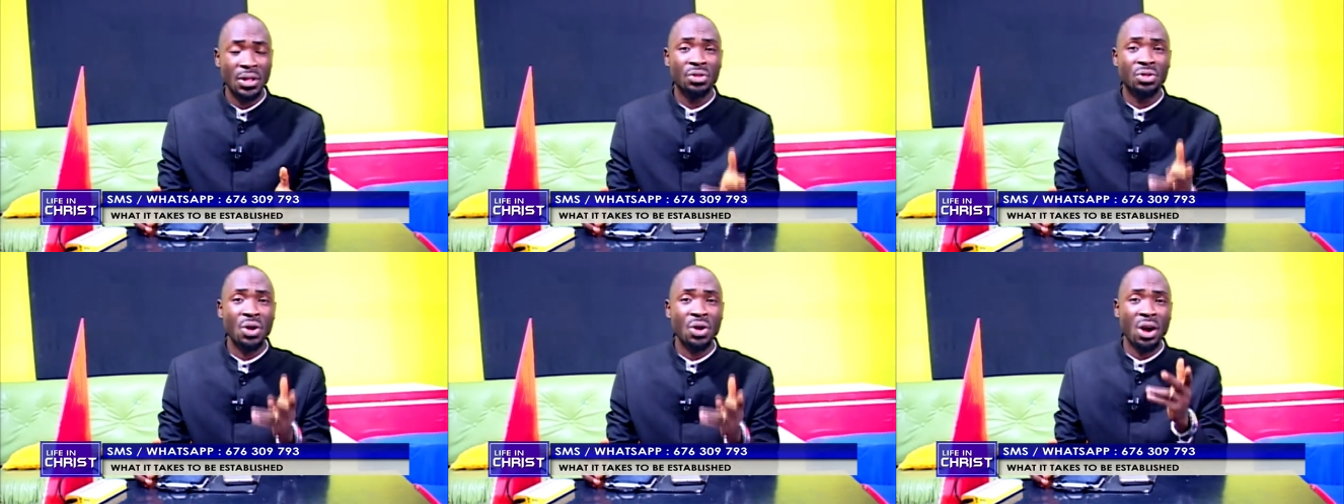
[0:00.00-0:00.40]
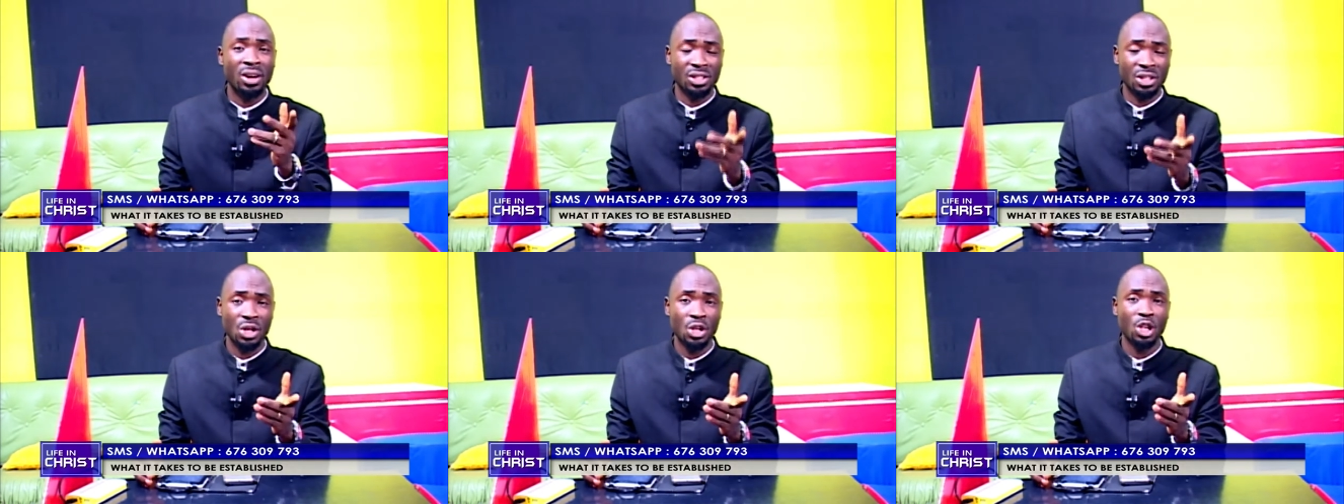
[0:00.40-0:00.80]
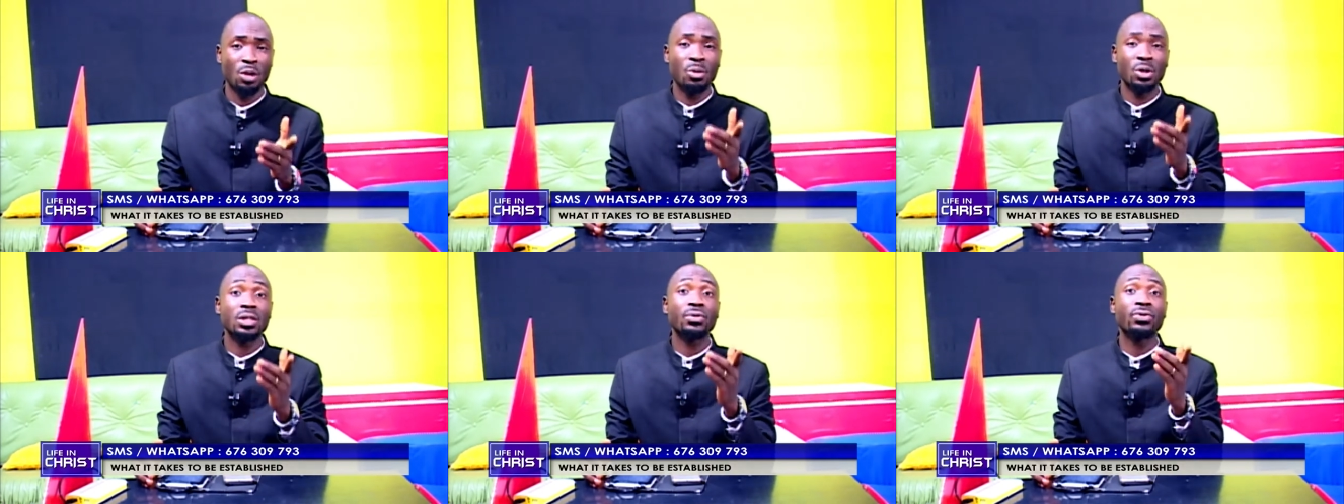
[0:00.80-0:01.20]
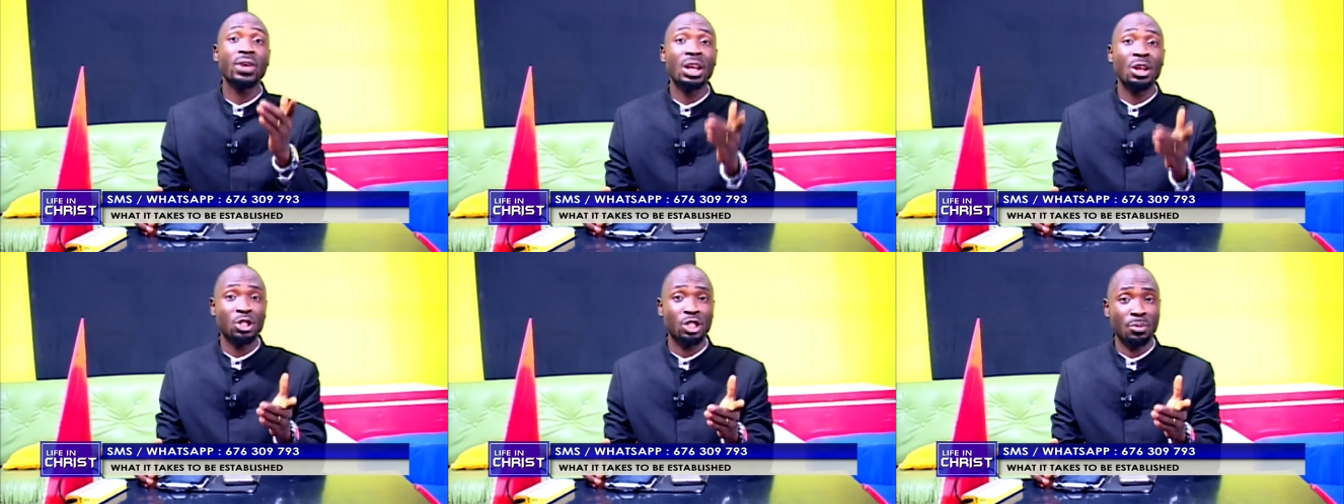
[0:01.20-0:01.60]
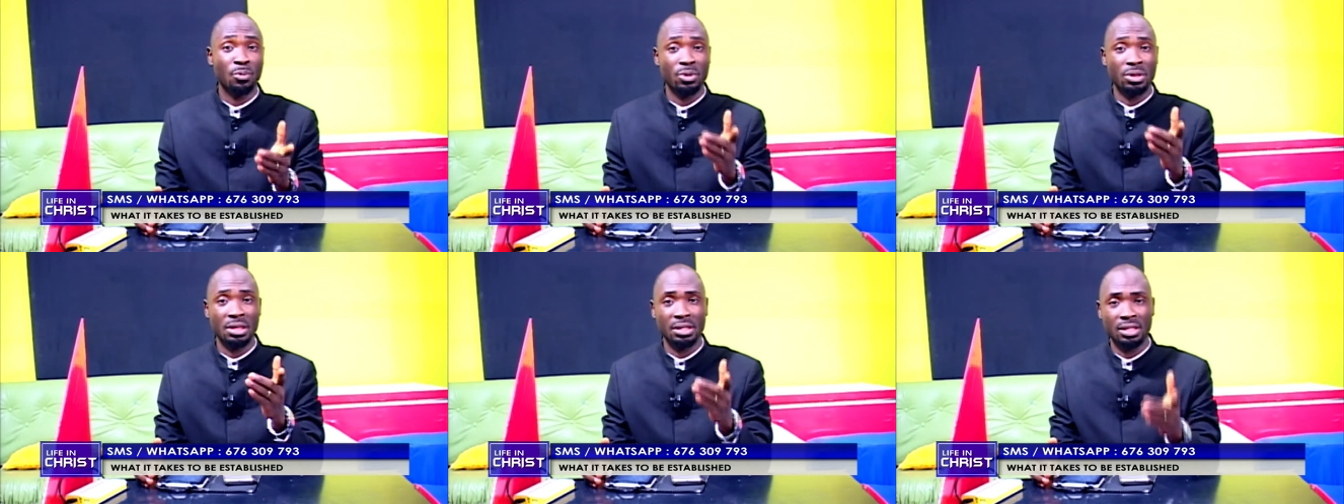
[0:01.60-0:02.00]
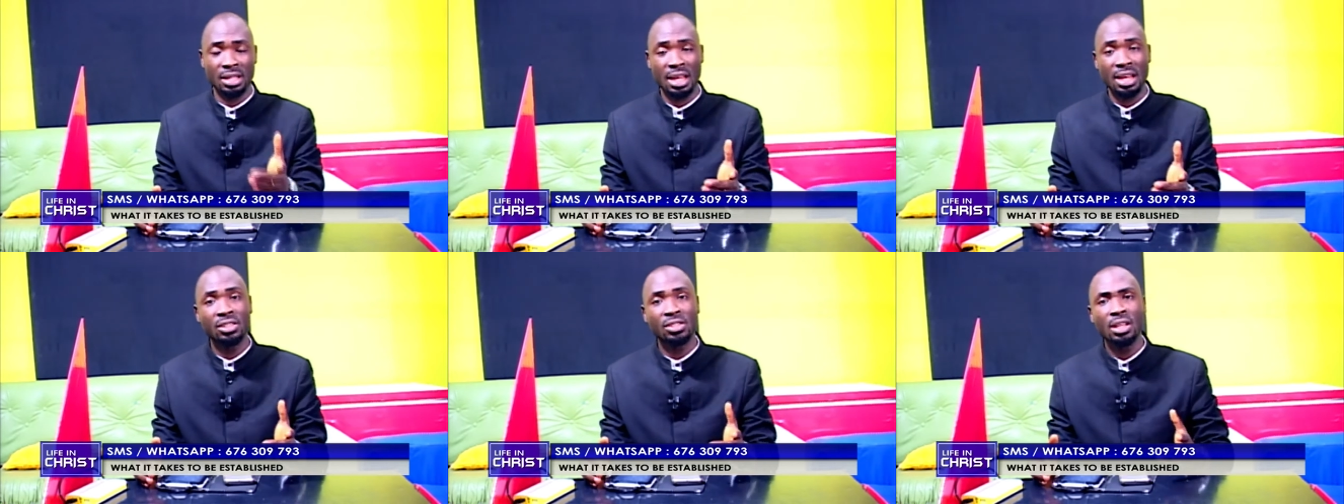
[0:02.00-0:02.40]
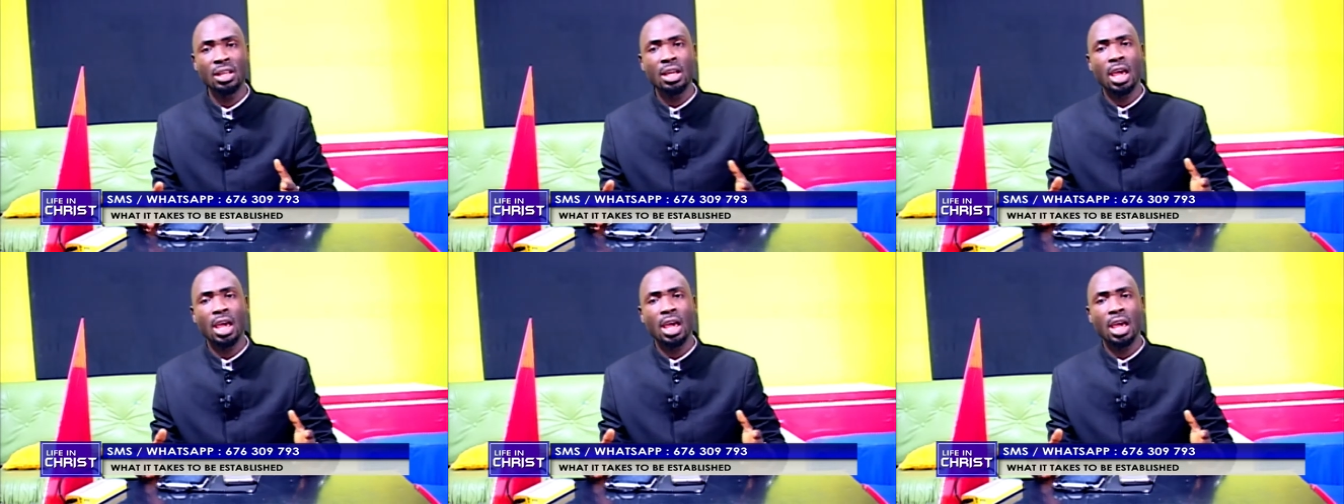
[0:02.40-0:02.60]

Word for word: Third, you must fellowship with the saints